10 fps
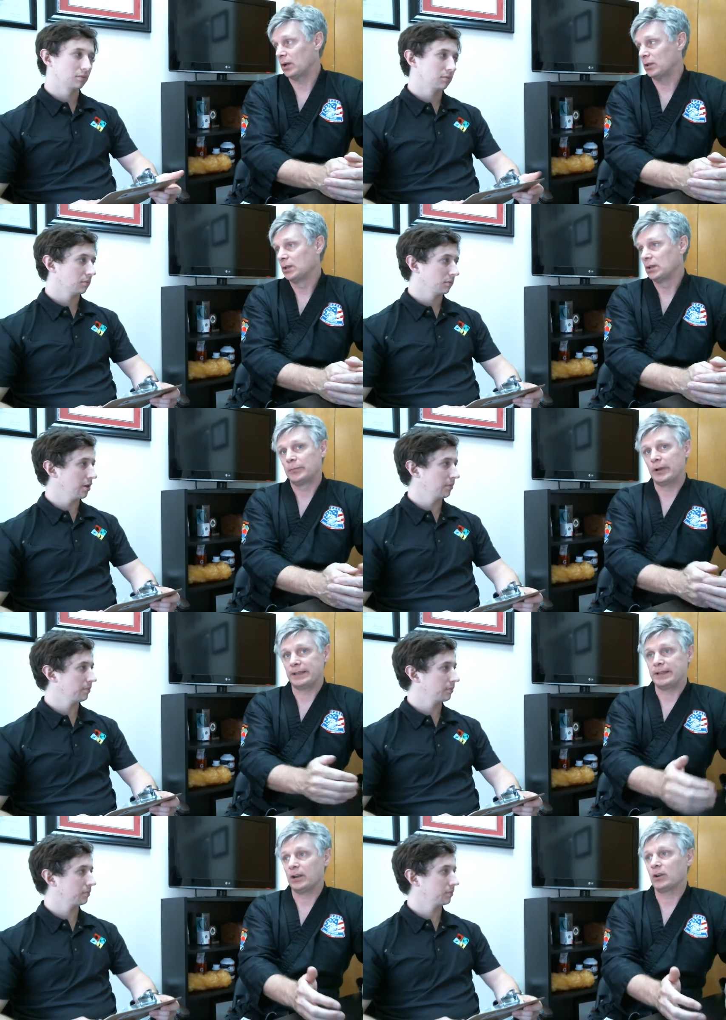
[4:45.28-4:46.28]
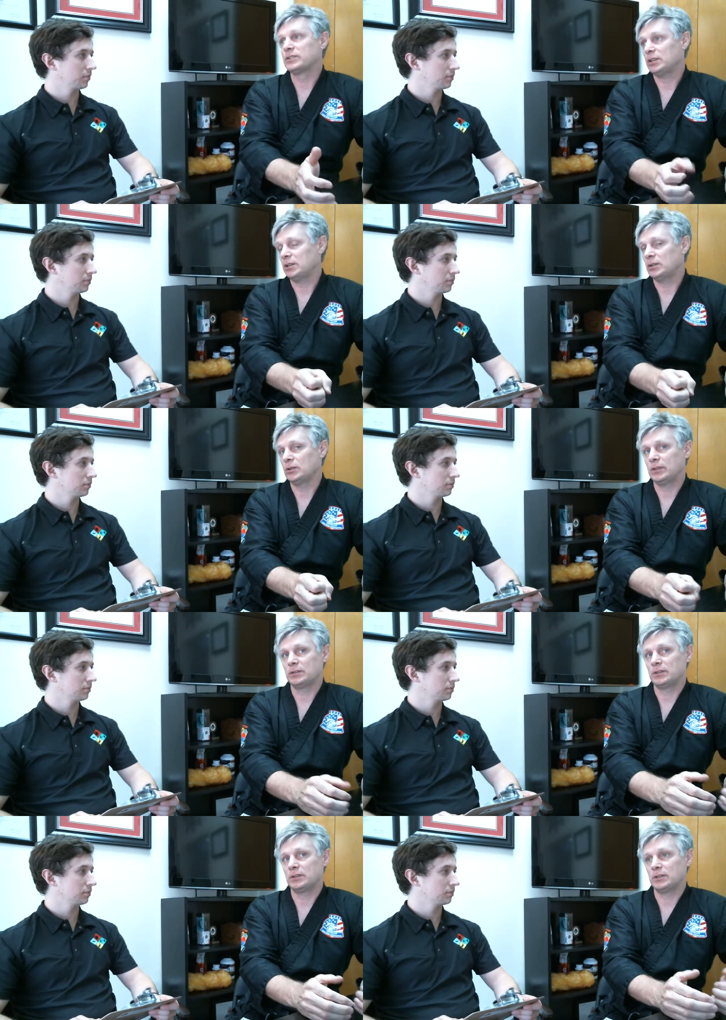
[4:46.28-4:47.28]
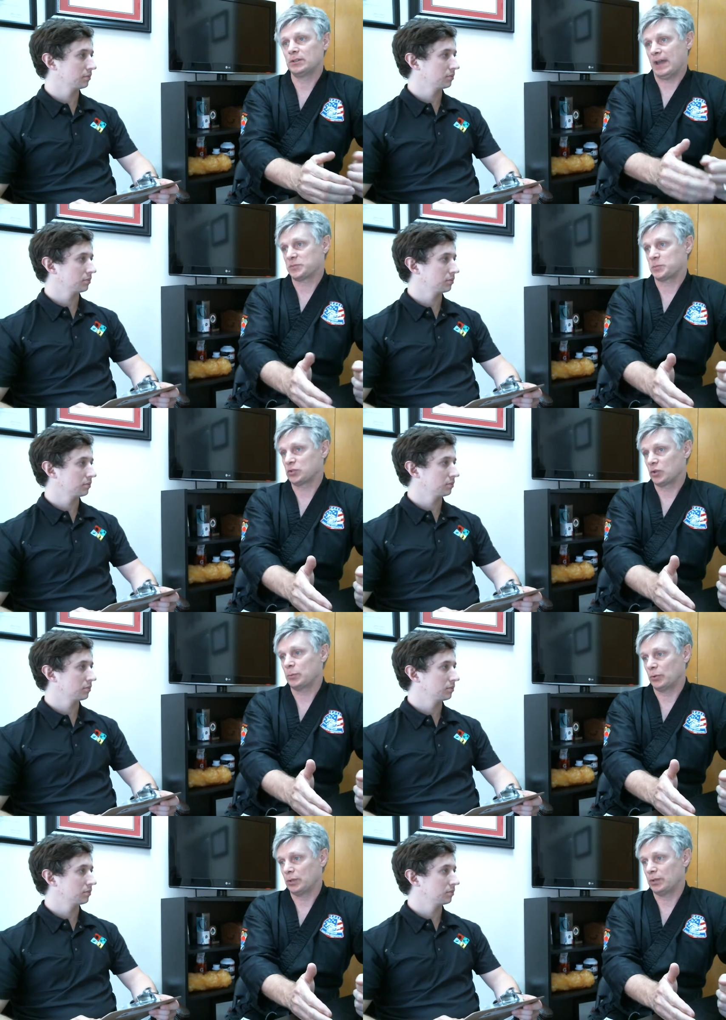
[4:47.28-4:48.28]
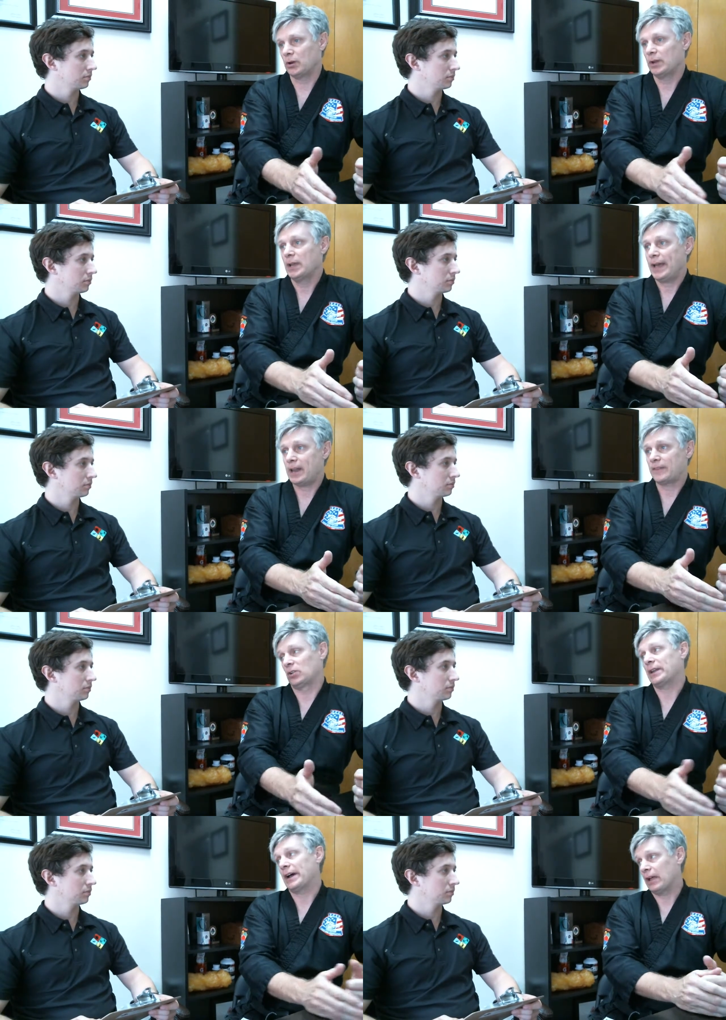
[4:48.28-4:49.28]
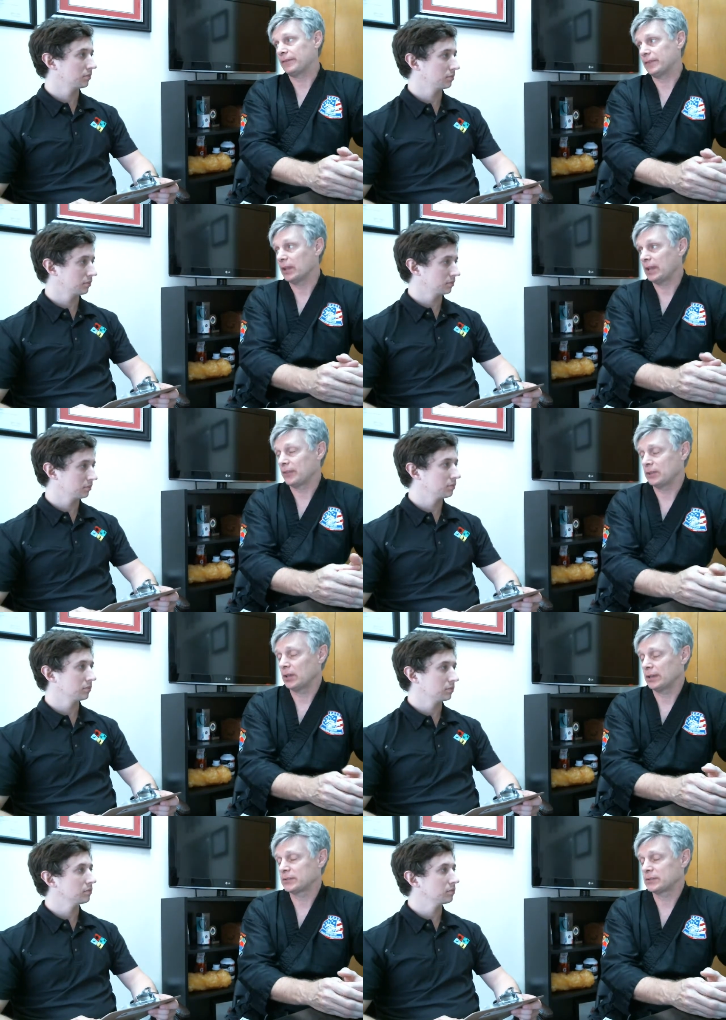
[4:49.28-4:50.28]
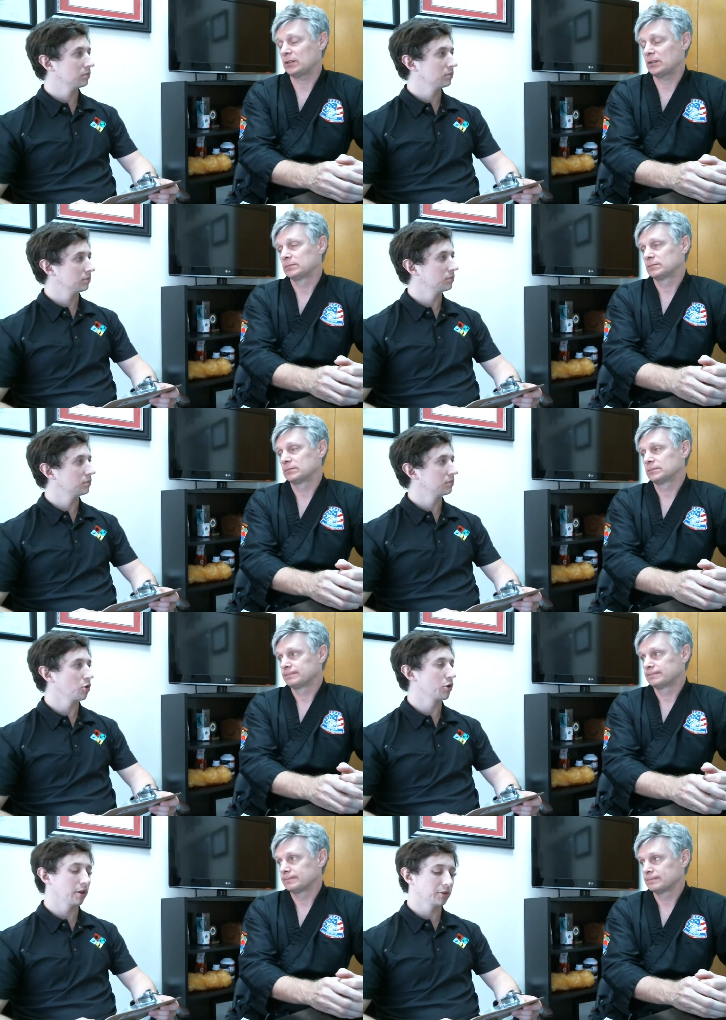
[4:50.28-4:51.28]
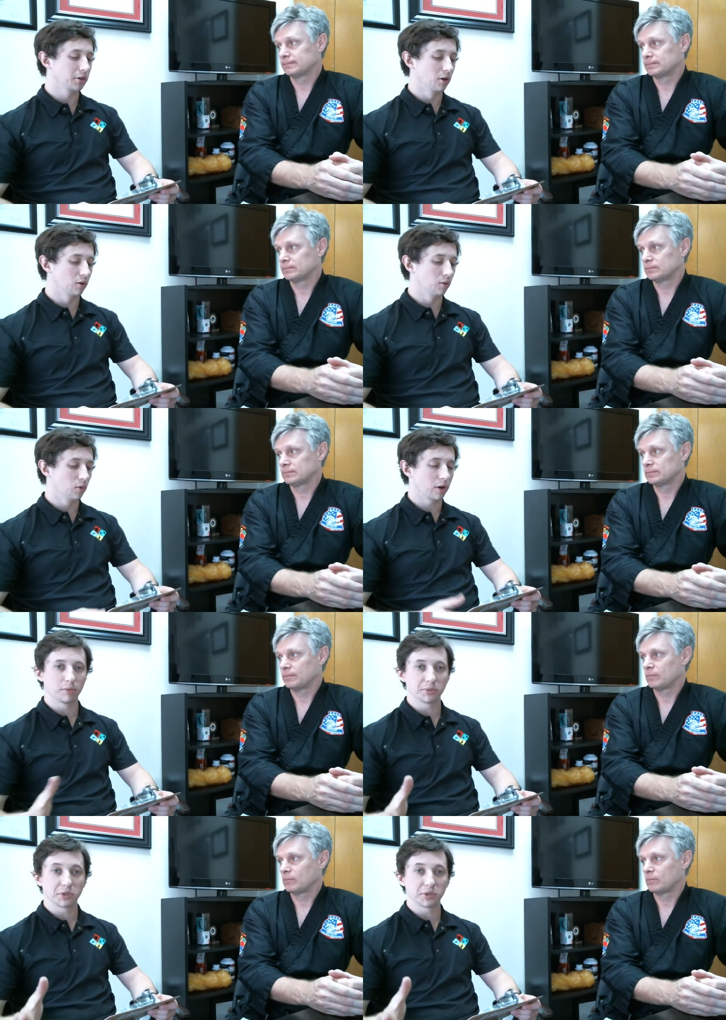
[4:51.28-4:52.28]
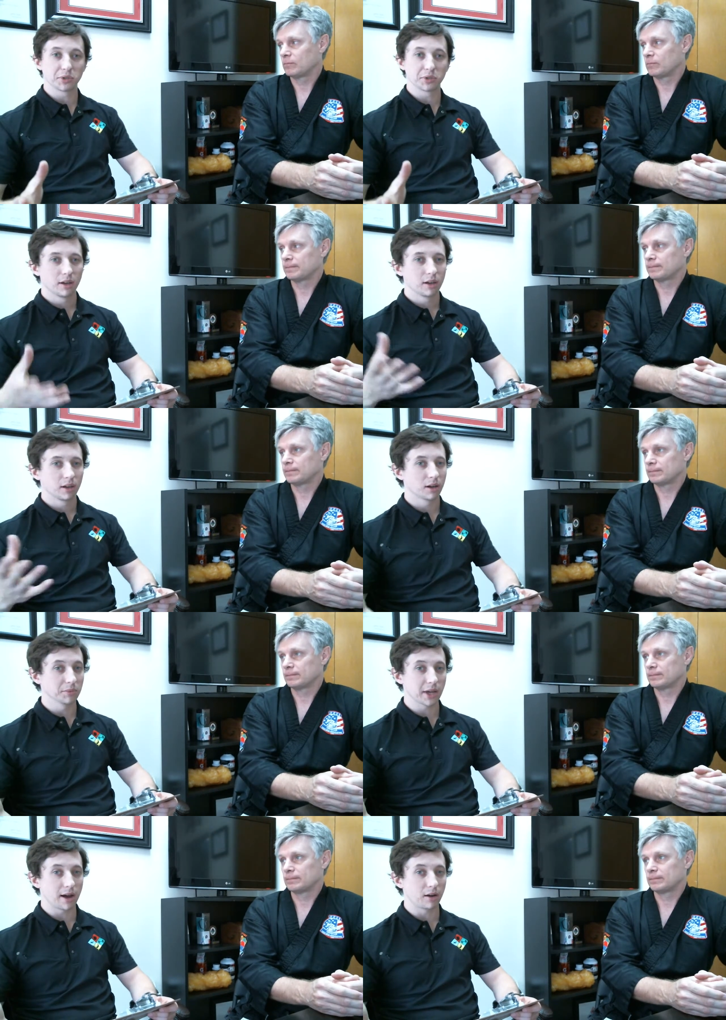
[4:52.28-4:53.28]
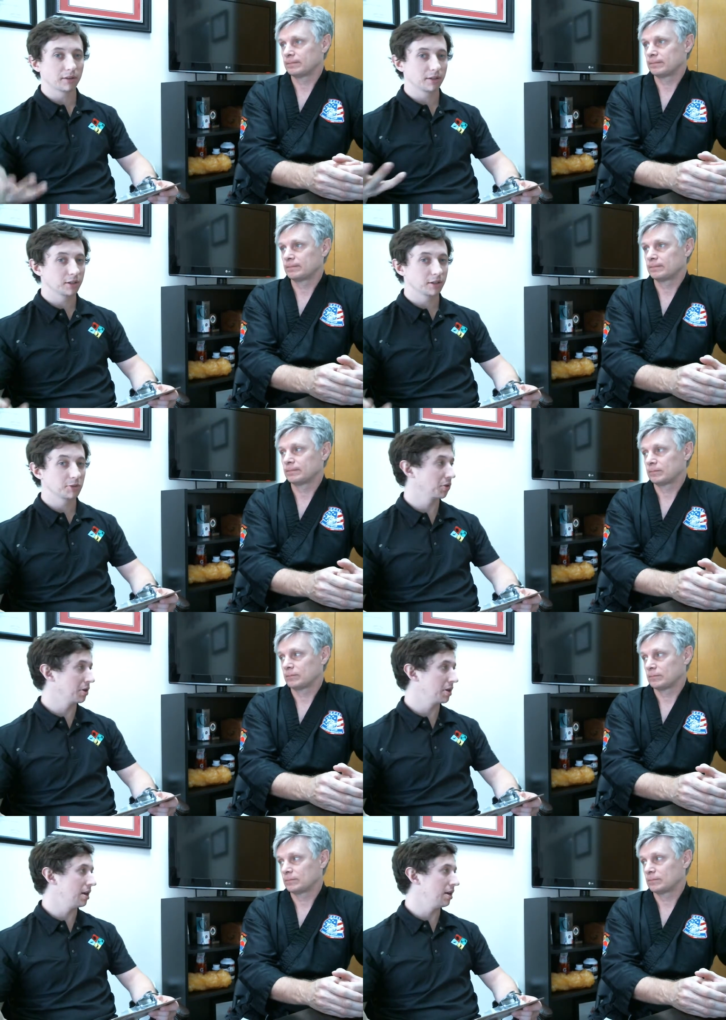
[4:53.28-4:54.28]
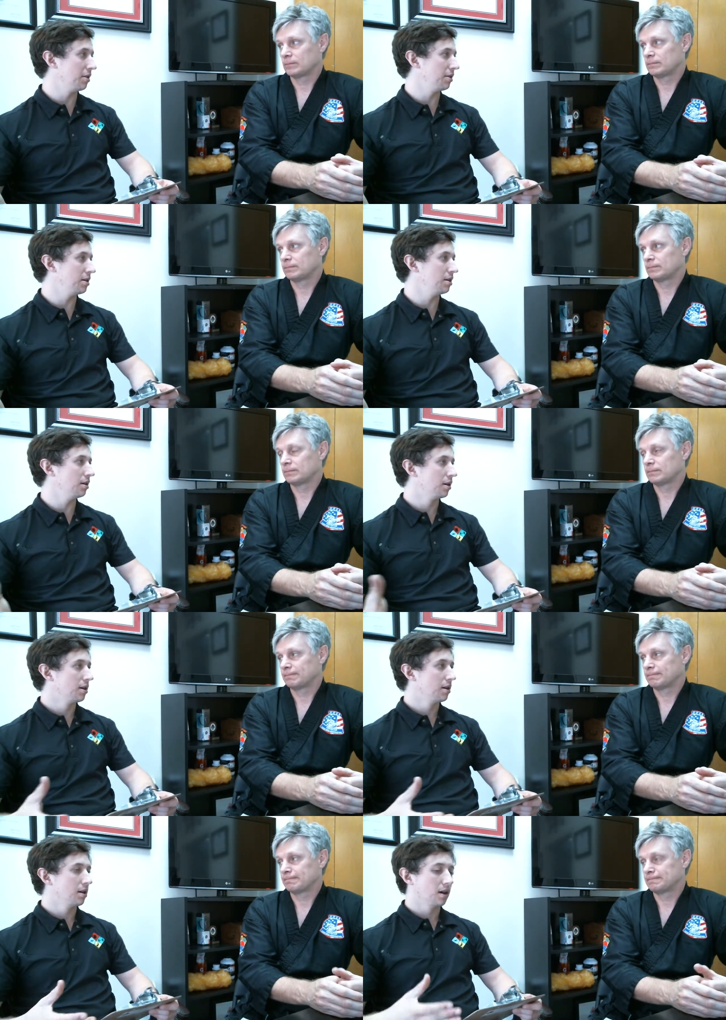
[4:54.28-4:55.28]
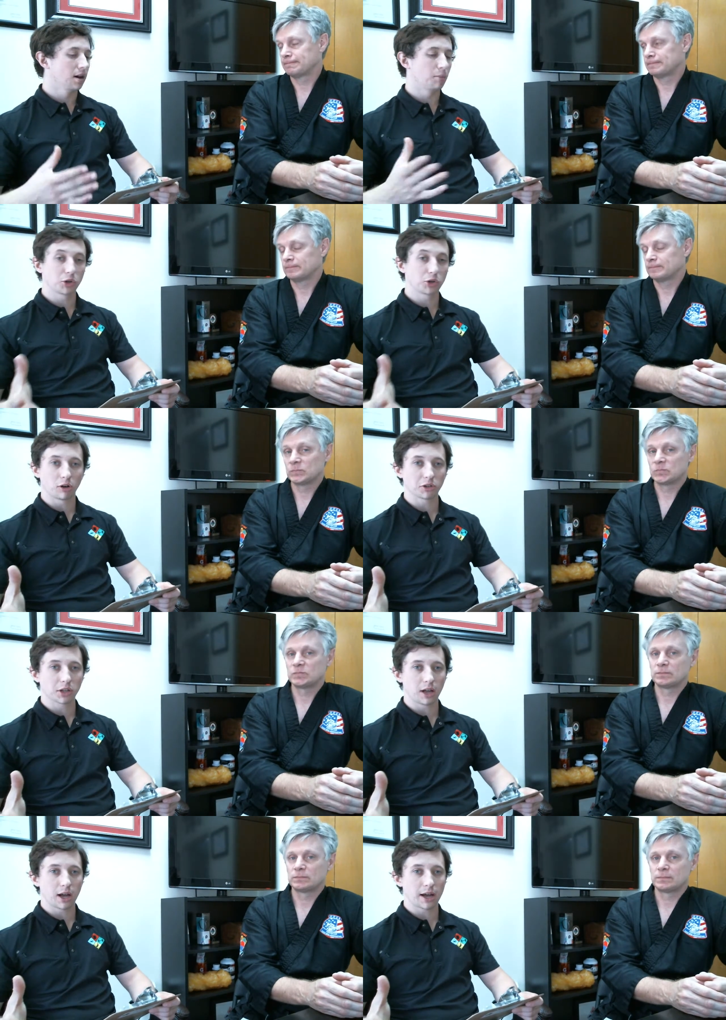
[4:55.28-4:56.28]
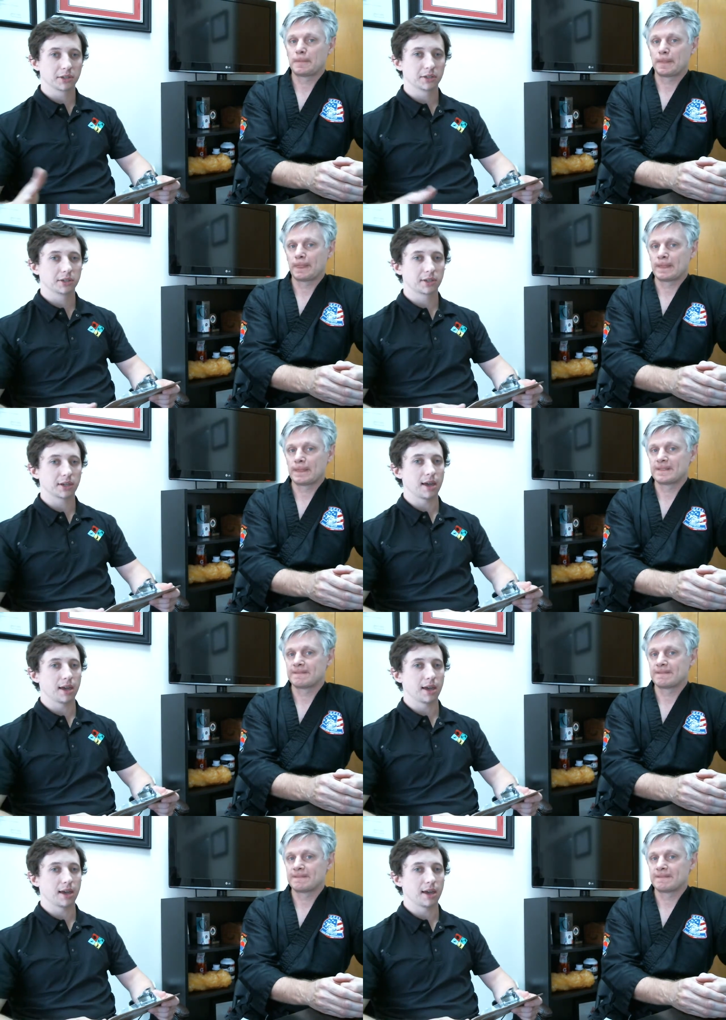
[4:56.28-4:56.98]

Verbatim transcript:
Speaker 1: well. Yeah. But I guarantee you that the, the vast majority of people in there had a fairly healthy healthy lifestyle.
Speaker 2: Okay, so what comes in comes out, especially in the uh, martial arts classes,